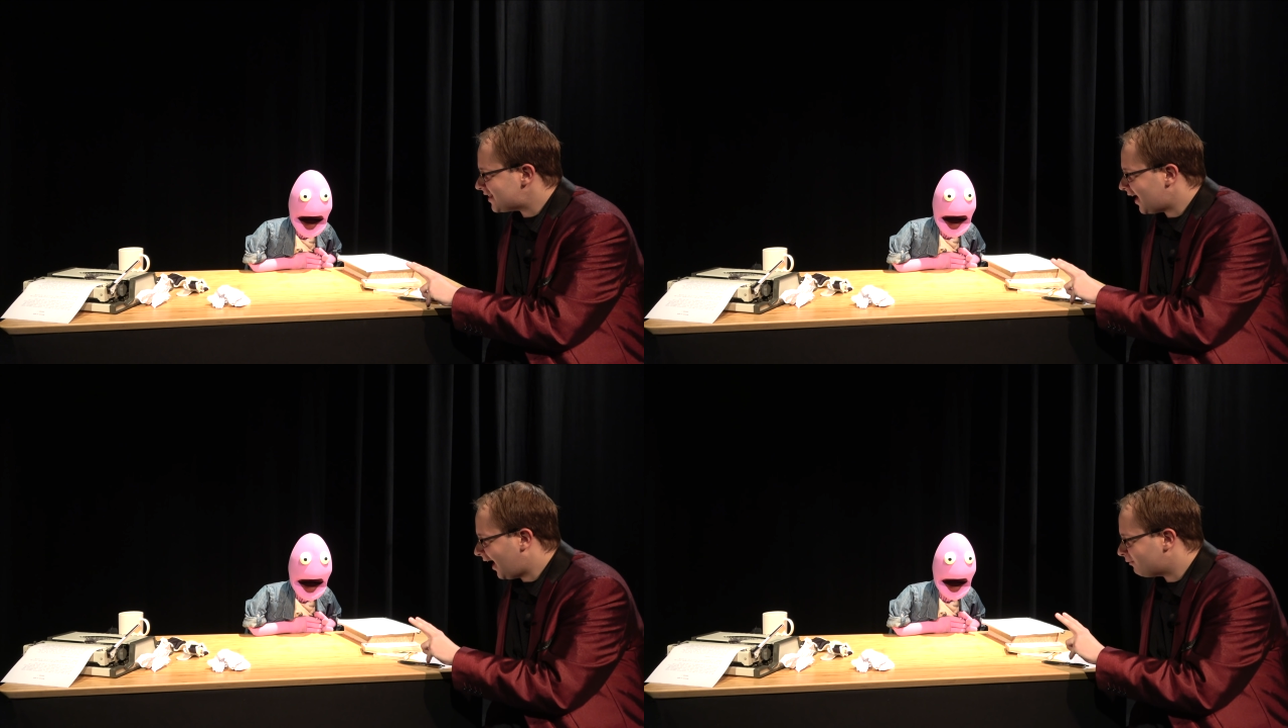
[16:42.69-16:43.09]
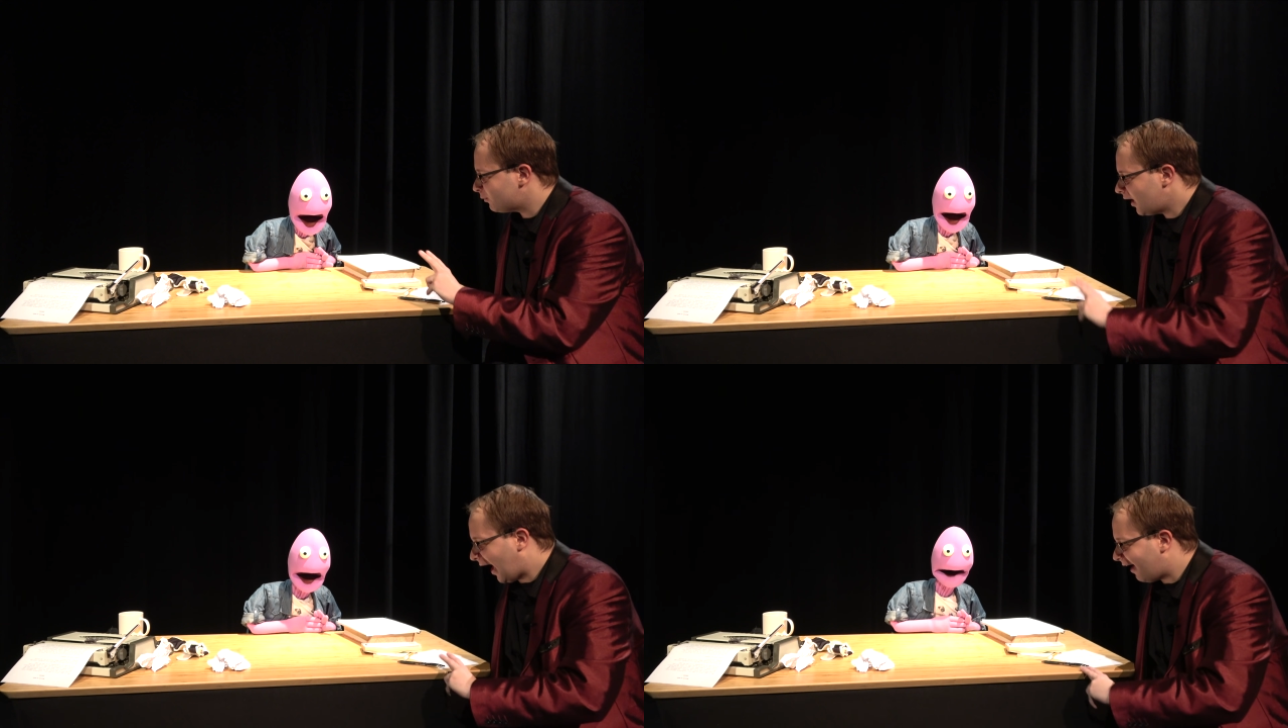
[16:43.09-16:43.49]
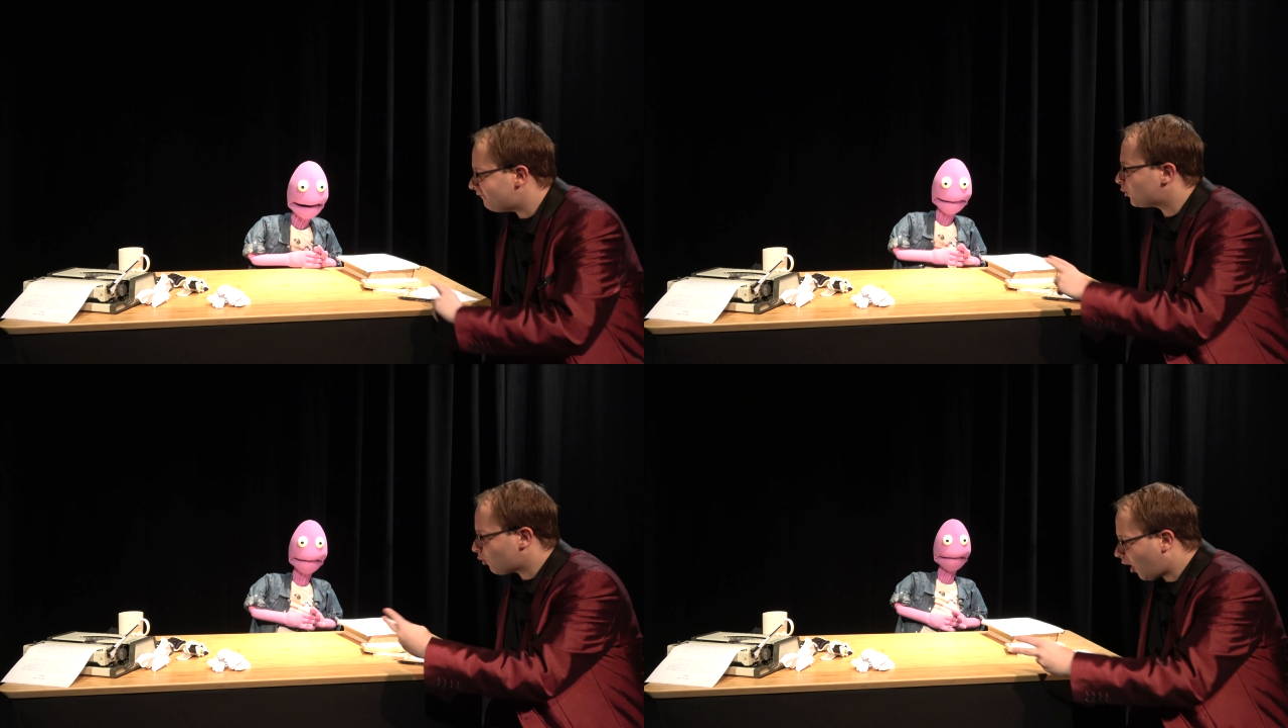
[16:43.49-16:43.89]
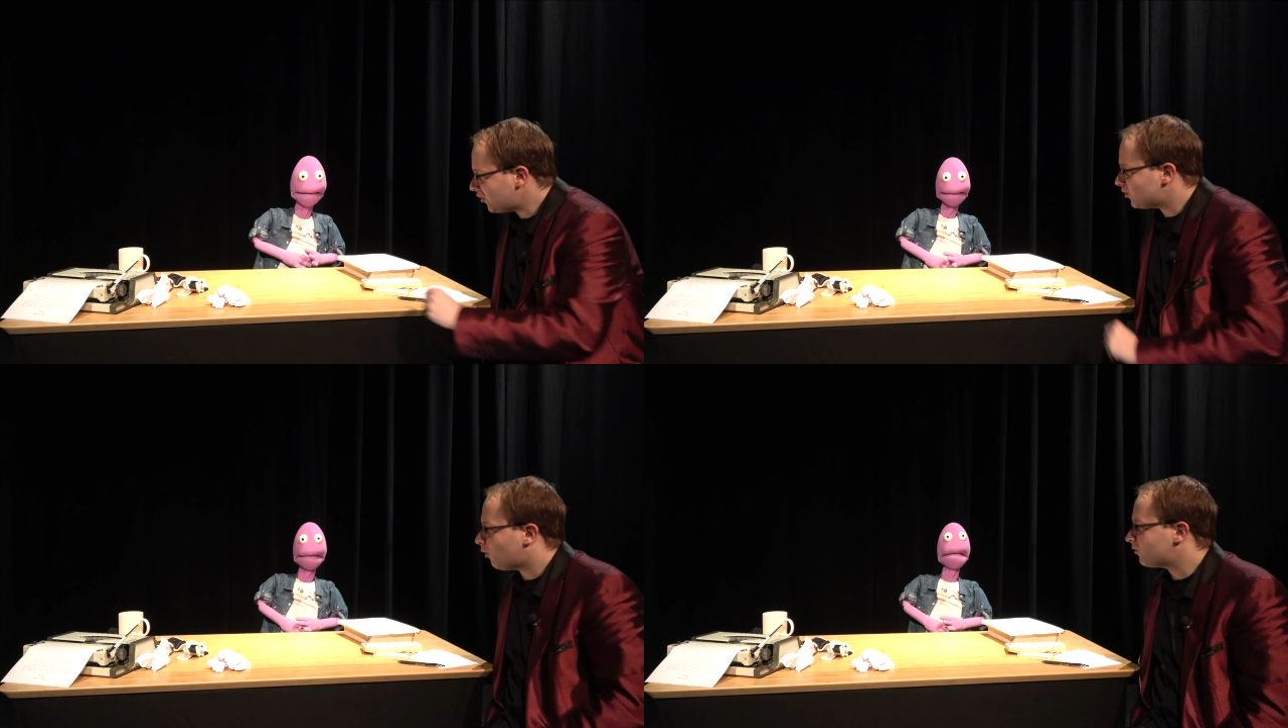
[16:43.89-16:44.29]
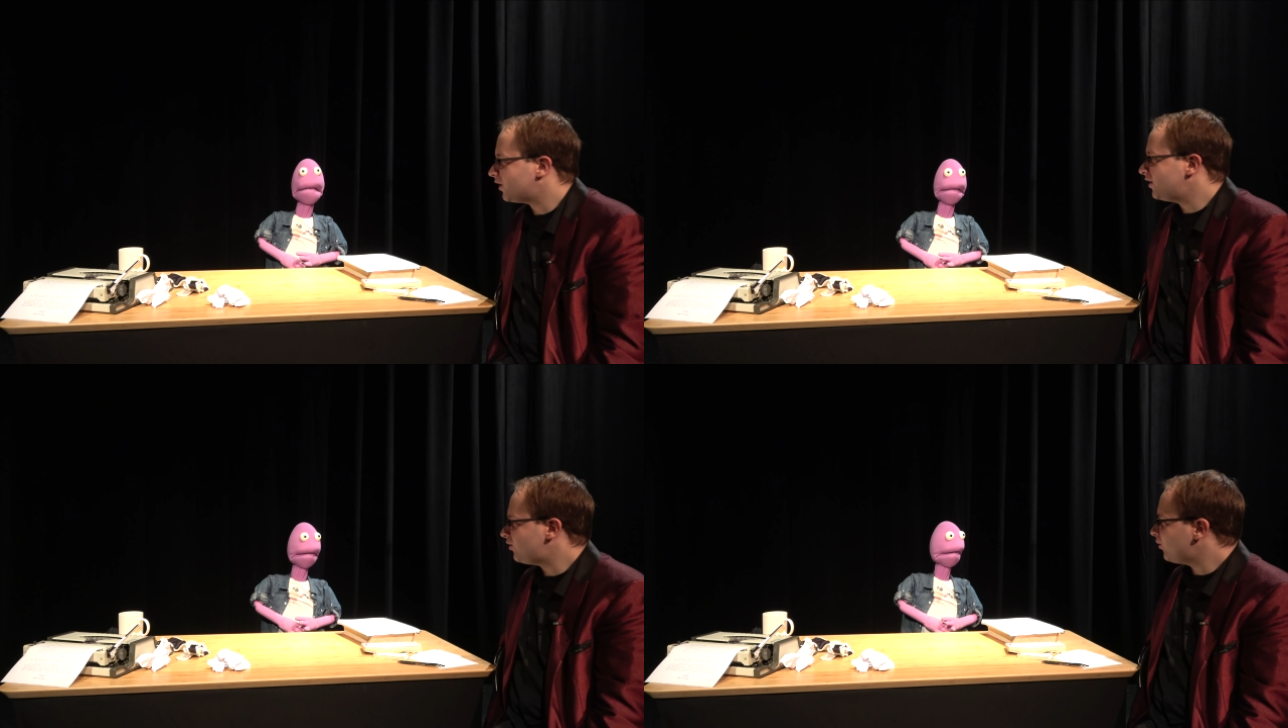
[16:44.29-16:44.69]
that have crossed over
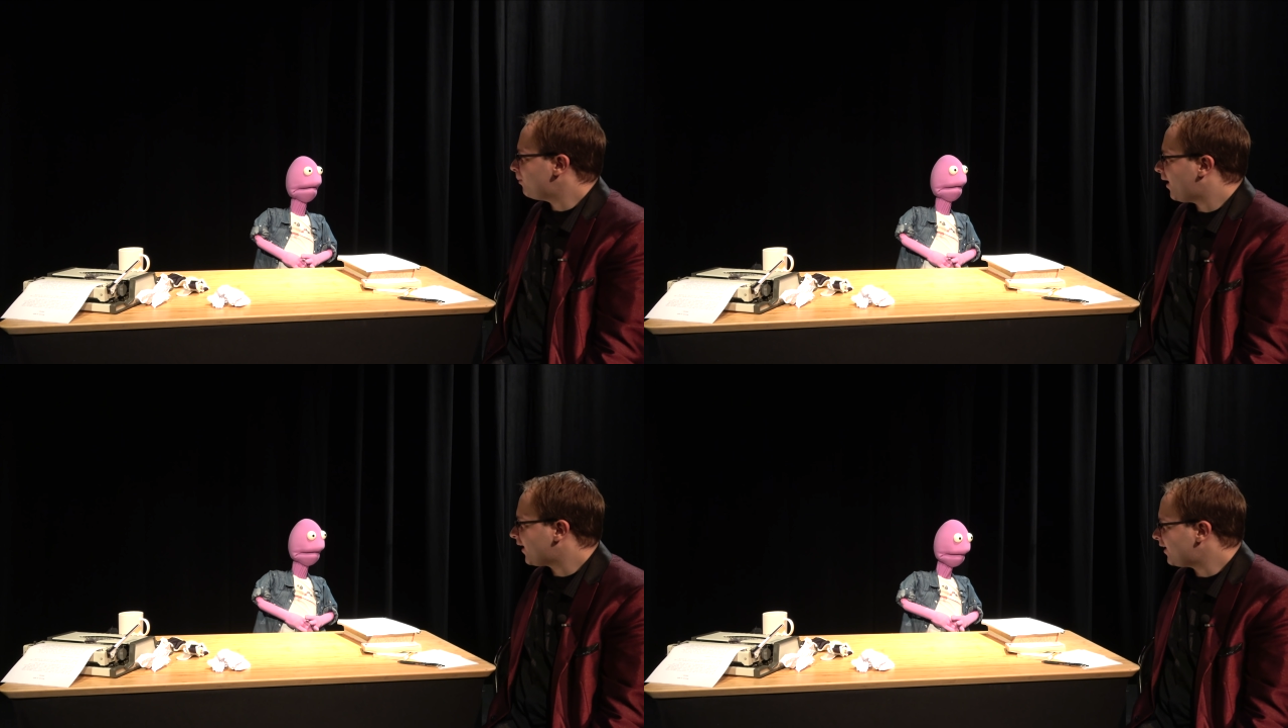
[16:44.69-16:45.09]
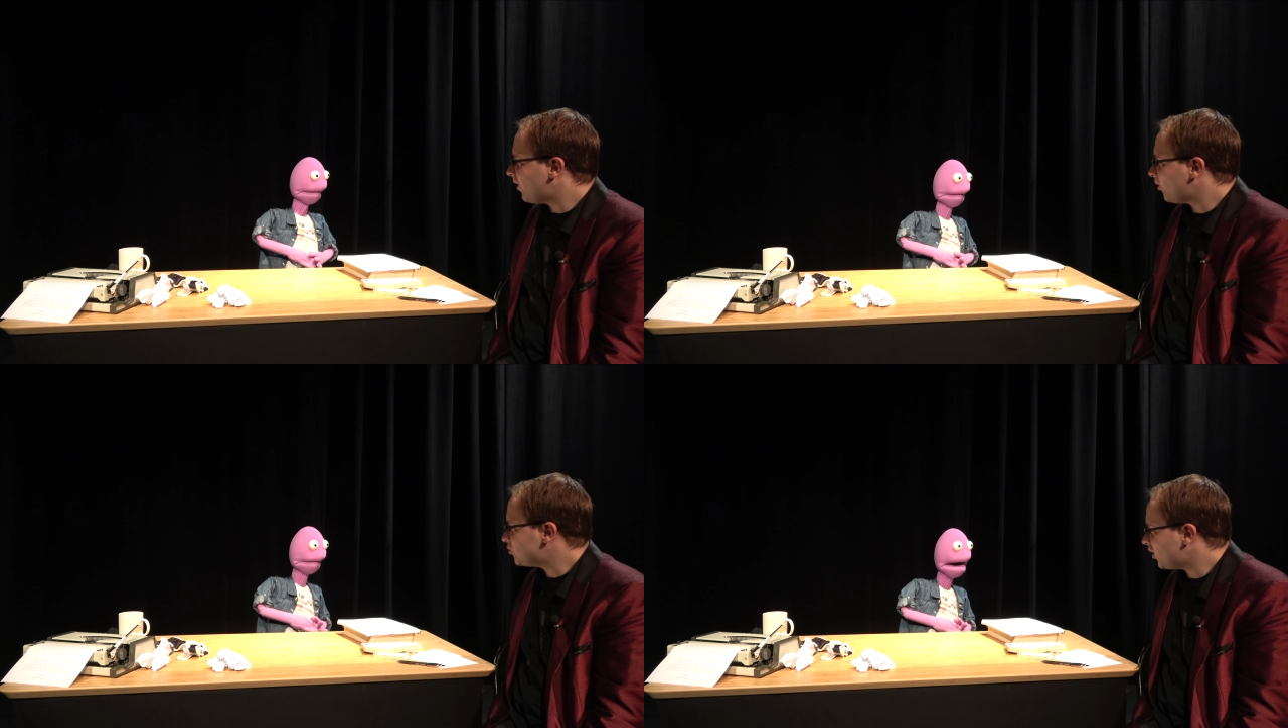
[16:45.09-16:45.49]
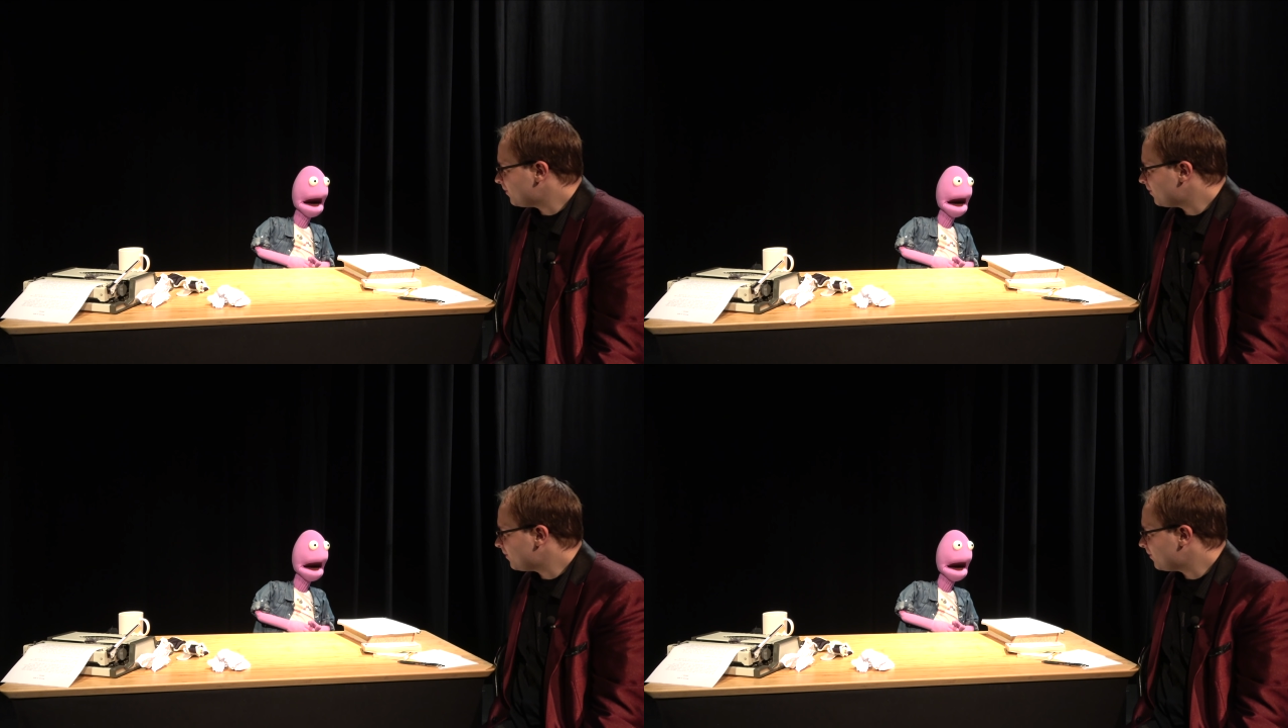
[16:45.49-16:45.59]
into American culture.